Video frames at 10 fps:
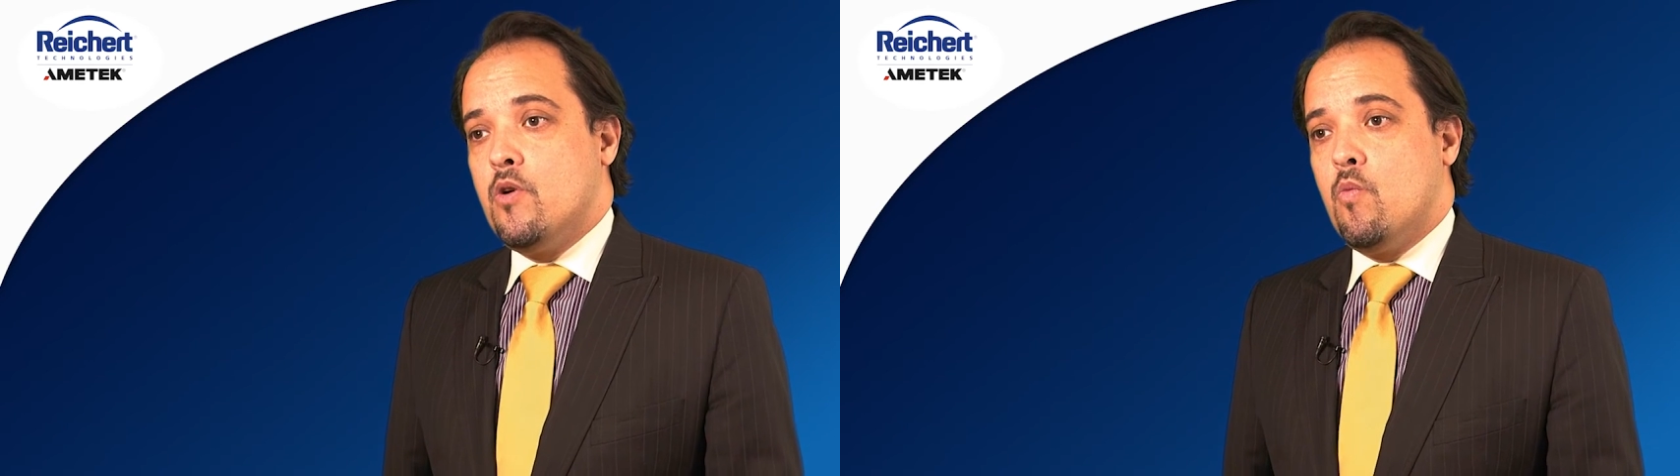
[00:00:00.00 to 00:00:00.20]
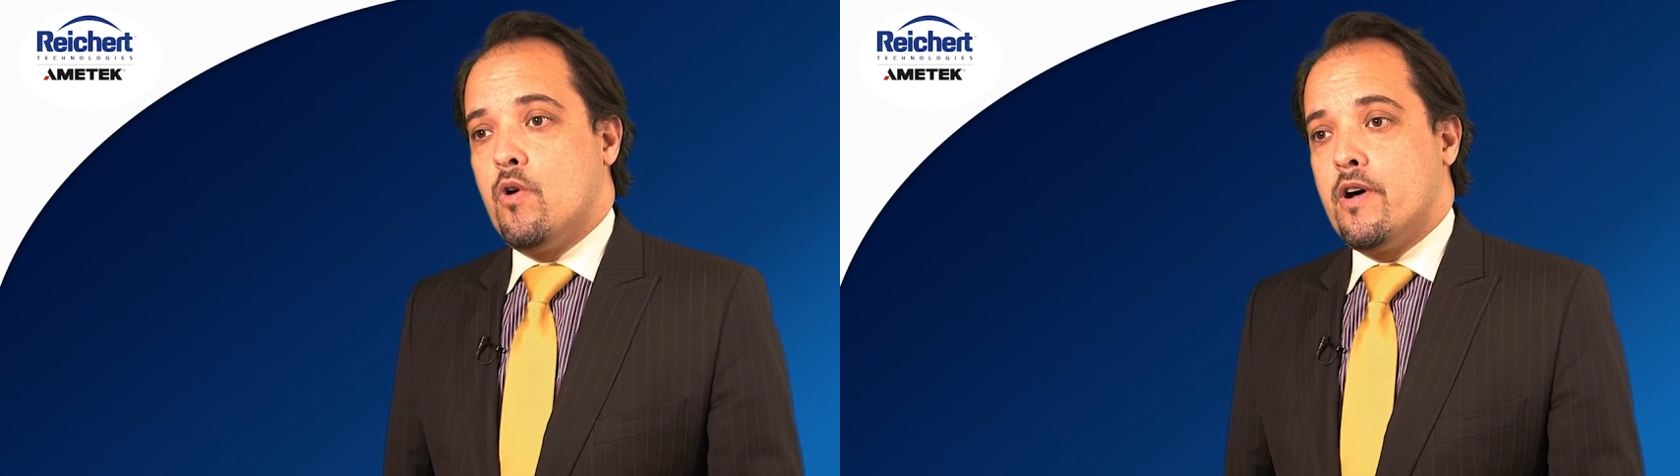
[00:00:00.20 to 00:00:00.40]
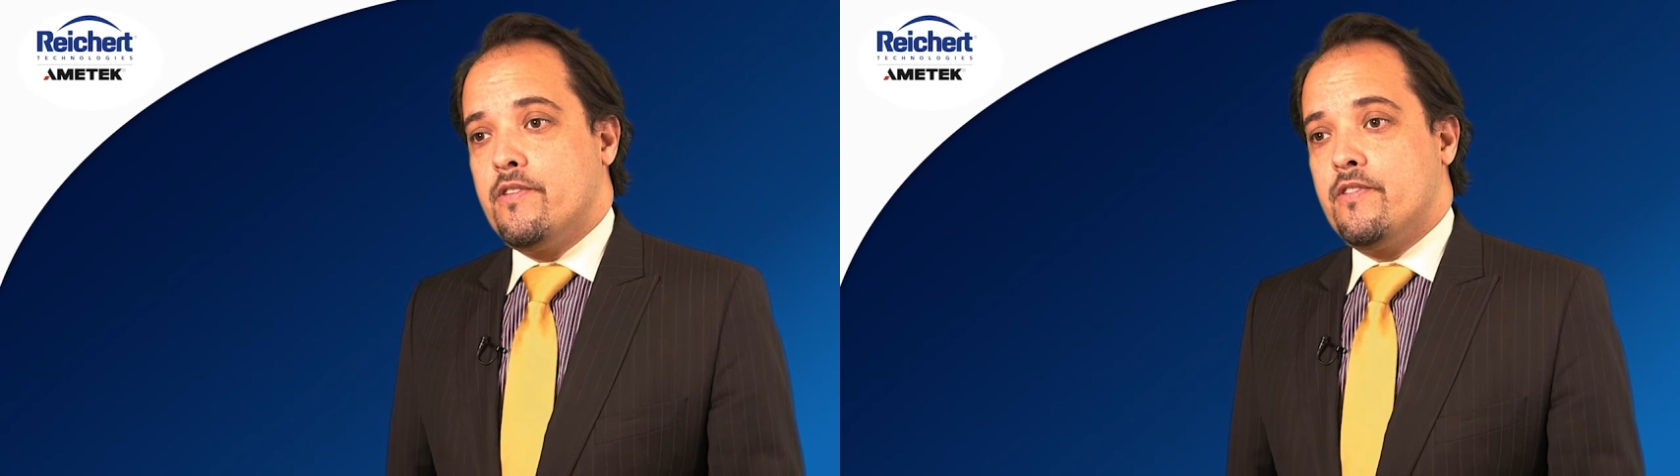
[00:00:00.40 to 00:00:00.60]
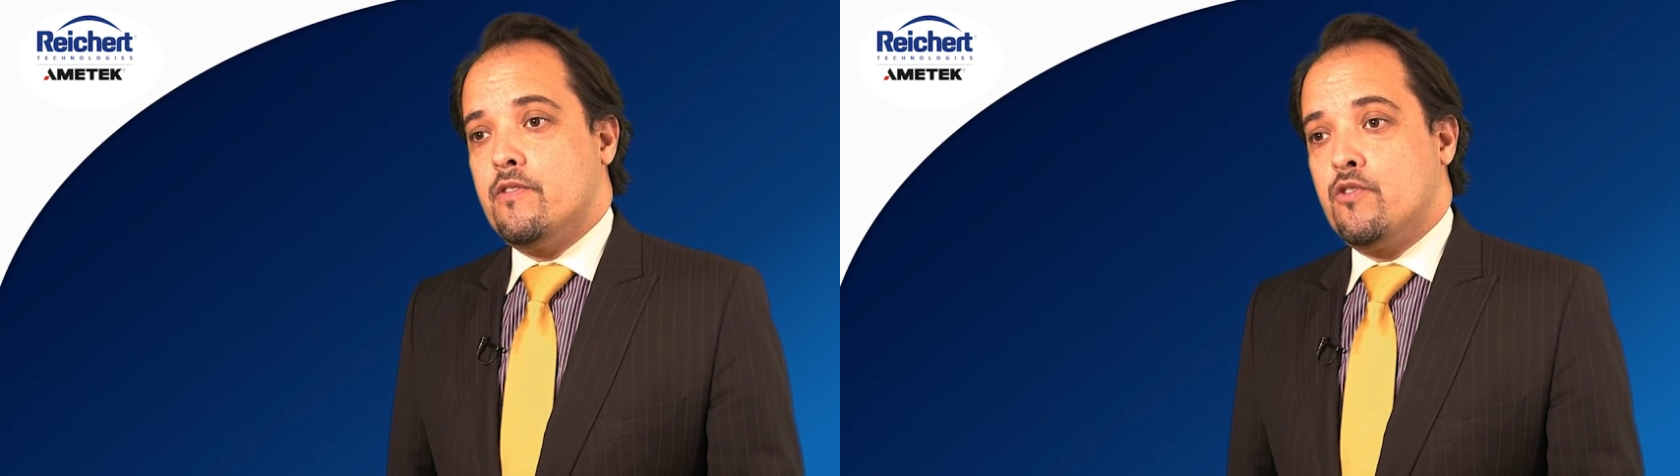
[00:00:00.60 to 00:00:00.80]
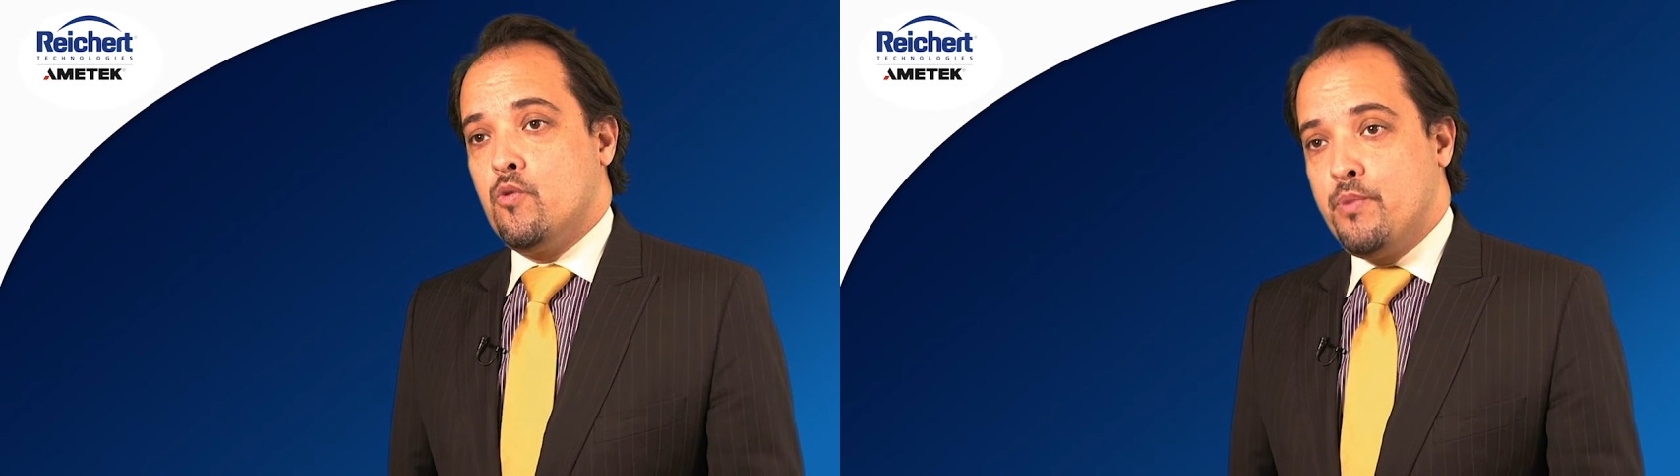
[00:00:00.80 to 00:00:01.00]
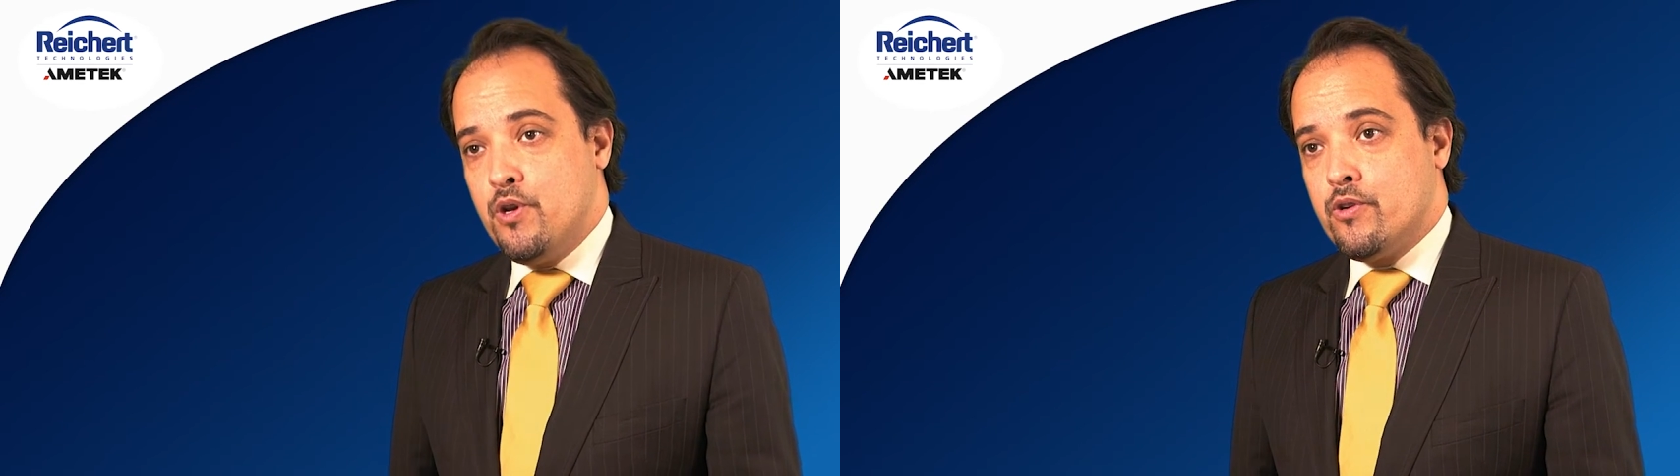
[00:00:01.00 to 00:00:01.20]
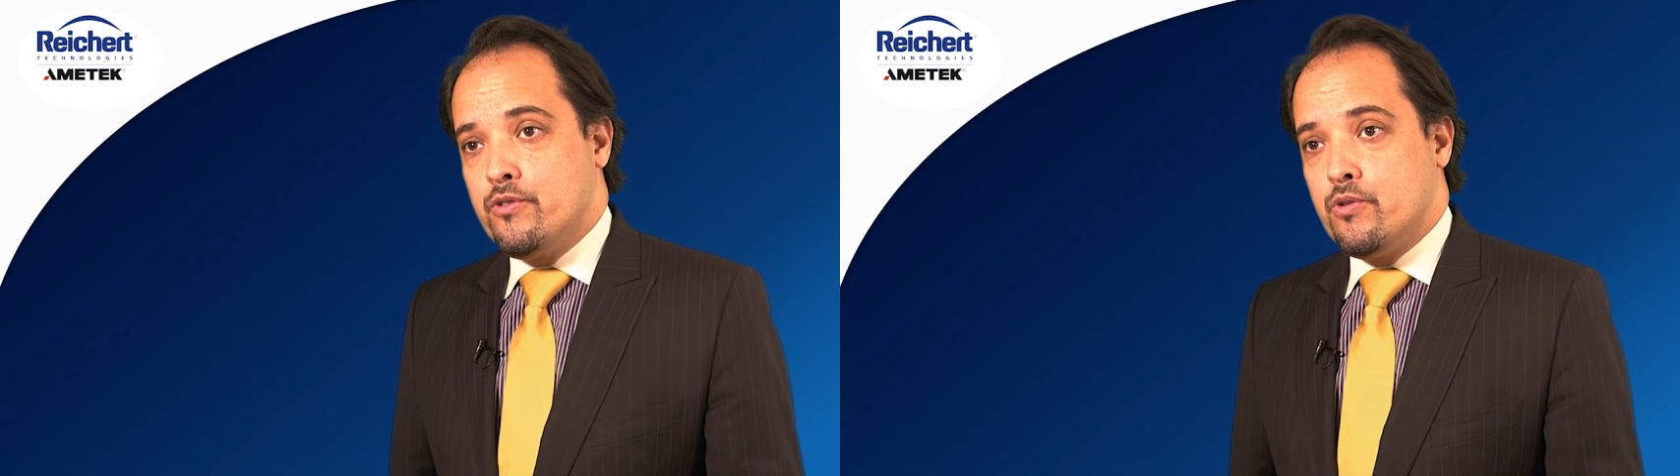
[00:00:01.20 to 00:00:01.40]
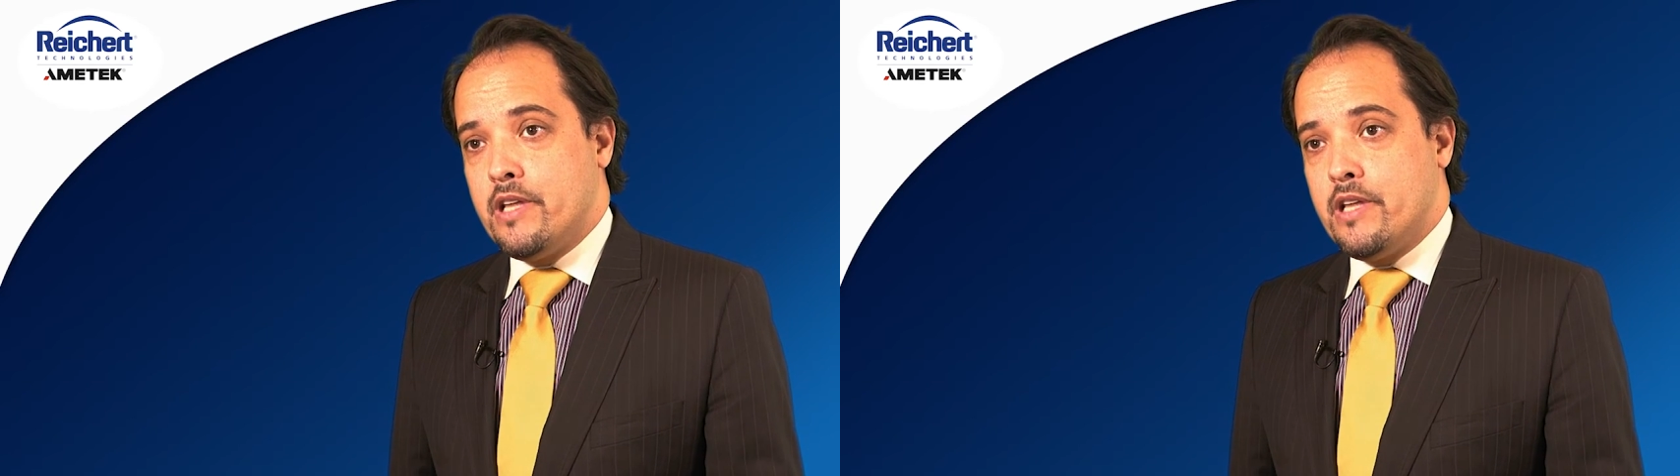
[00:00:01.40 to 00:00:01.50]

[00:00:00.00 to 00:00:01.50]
was superior to